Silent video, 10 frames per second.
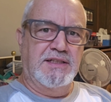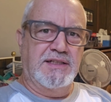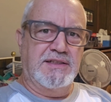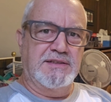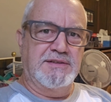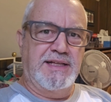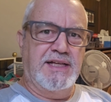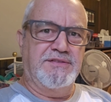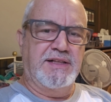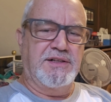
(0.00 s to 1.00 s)
Like they
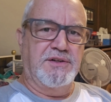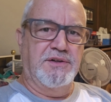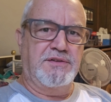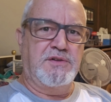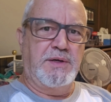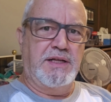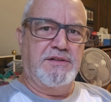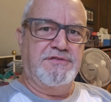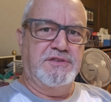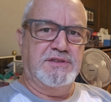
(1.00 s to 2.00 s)
have like
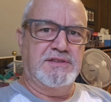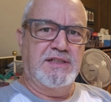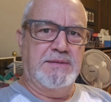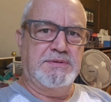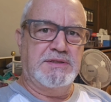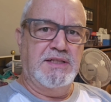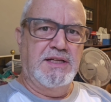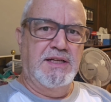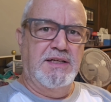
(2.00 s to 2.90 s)
earthquake footsteps,